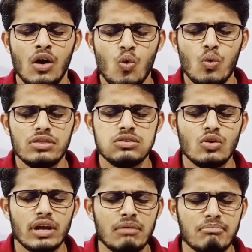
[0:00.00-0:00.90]
with
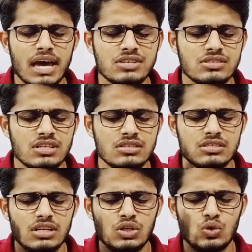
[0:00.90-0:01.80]
your
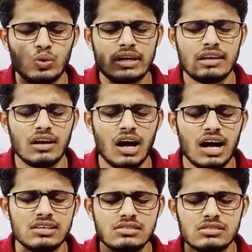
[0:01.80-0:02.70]
imagination you can
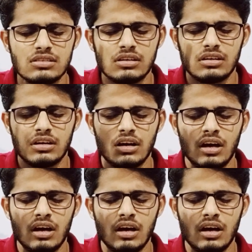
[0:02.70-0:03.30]
answer.